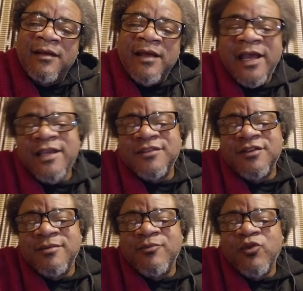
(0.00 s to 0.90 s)
Ask
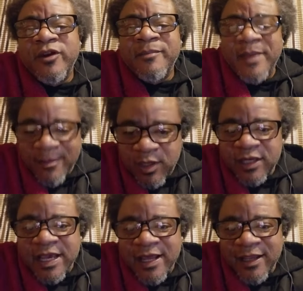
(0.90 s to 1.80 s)
them what a baby
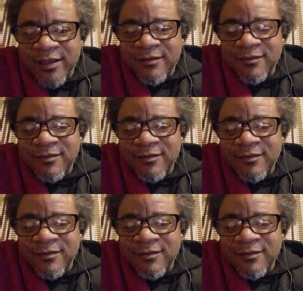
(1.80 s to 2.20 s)
daddy